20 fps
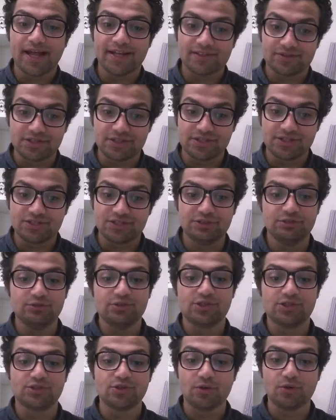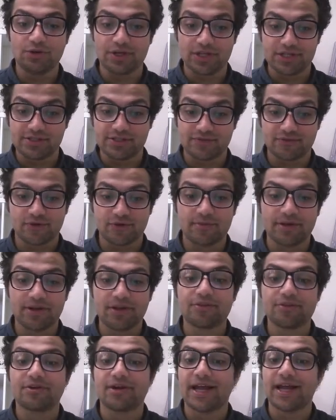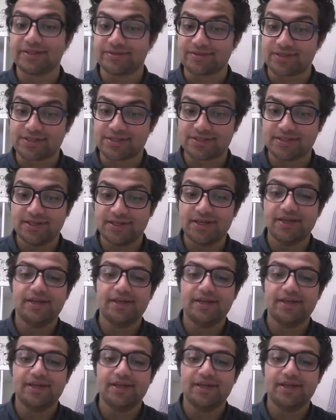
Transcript: address to use tokens from another address.